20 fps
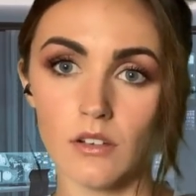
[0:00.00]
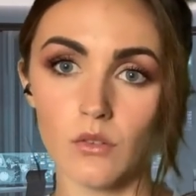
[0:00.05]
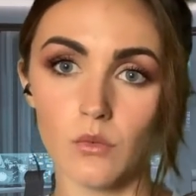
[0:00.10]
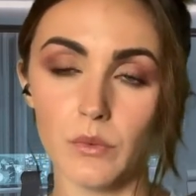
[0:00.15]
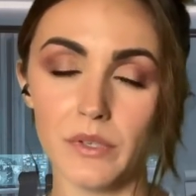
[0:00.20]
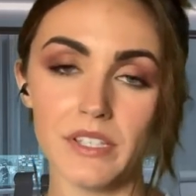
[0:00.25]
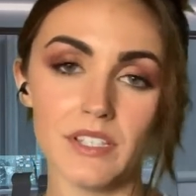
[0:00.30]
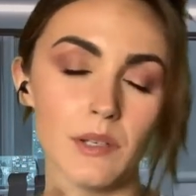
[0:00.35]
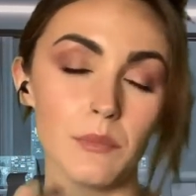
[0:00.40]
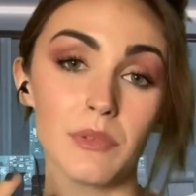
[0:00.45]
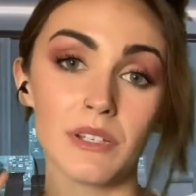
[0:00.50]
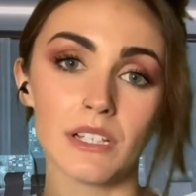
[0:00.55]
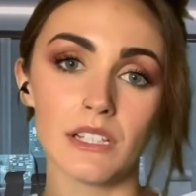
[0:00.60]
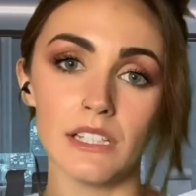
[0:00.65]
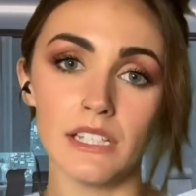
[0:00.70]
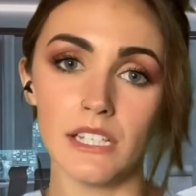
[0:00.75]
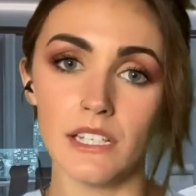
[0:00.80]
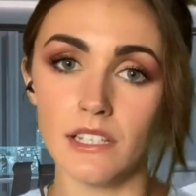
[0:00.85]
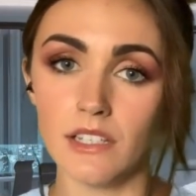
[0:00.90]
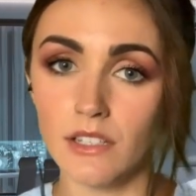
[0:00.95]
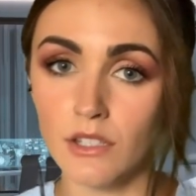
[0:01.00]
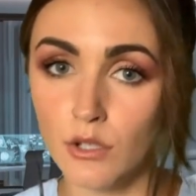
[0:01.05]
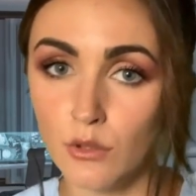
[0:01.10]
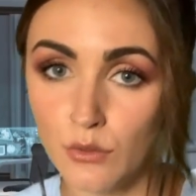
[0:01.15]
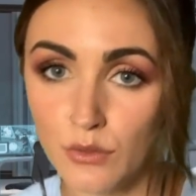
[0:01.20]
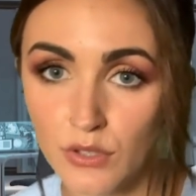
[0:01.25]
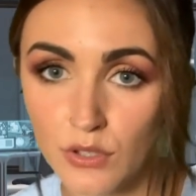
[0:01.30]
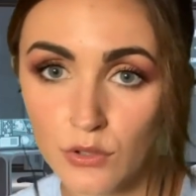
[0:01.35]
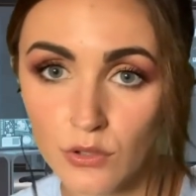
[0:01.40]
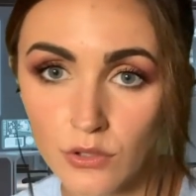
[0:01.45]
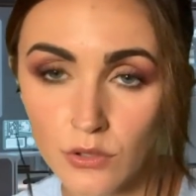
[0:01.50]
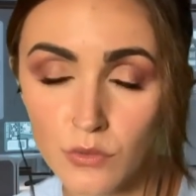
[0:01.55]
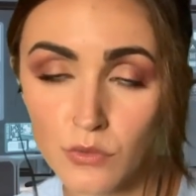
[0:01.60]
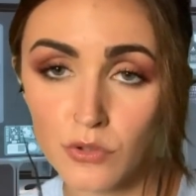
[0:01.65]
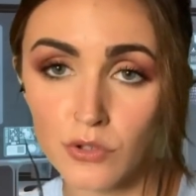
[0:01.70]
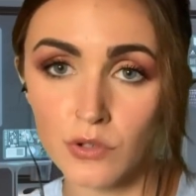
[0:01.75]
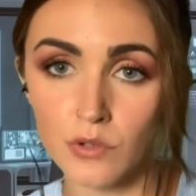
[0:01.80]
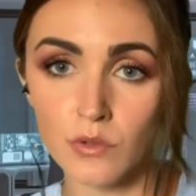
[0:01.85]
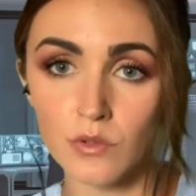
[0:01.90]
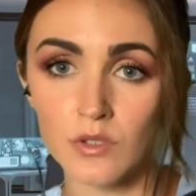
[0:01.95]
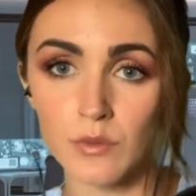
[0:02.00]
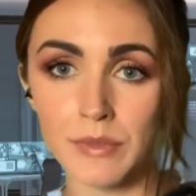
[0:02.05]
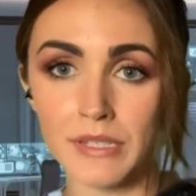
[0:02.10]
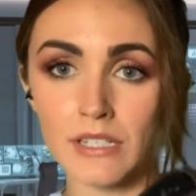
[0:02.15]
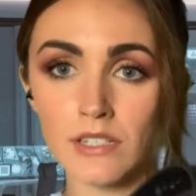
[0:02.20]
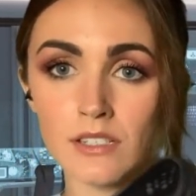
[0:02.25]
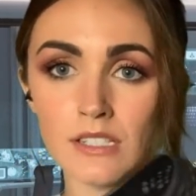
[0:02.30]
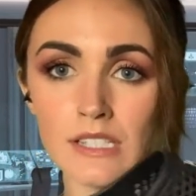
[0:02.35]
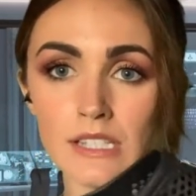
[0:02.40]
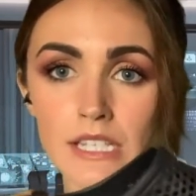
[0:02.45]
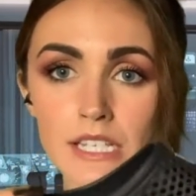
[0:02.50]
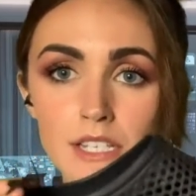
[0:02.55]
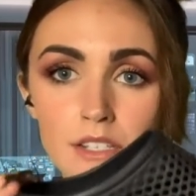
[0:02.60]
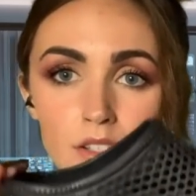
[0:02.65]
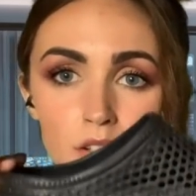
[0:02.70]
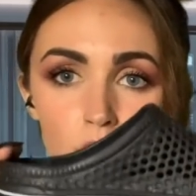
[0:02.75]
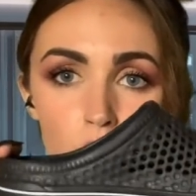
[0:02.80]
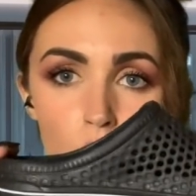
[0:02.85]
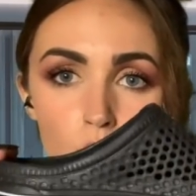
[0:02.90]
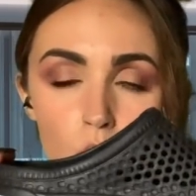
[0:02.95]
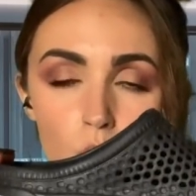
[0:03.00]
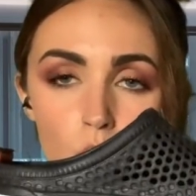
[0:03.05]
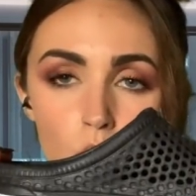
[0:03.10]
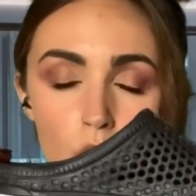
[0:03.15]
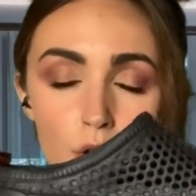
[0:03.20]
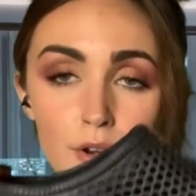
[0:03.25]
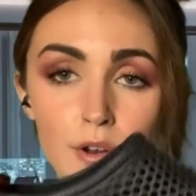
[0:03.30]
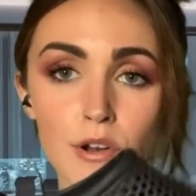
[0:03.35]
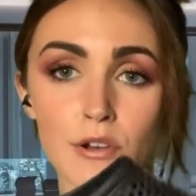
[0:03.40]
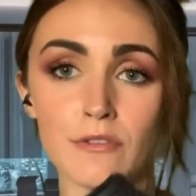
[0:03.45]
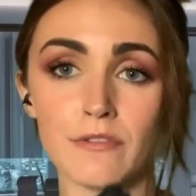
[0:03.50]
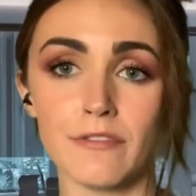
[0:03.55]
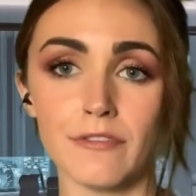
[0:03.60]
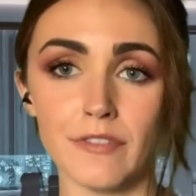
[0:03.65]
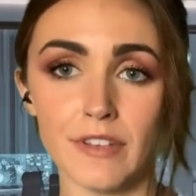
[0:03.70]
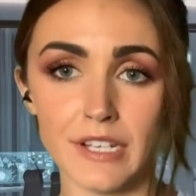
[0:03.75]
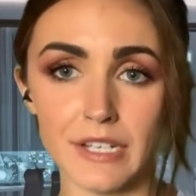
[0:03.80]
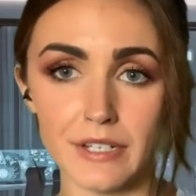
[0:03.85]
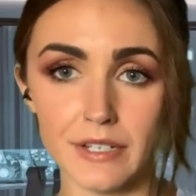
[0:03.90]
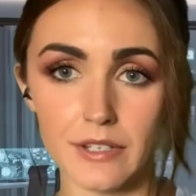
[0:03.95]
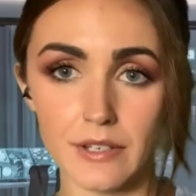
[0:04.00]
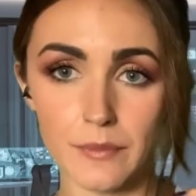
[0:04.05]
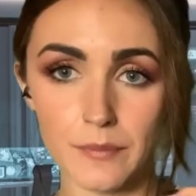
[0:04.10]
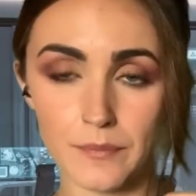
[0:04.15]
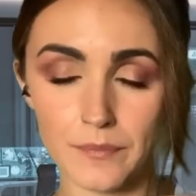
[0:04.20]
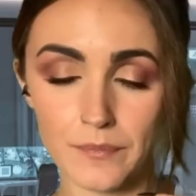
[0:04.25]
We typically use two shoes because these go on our feet.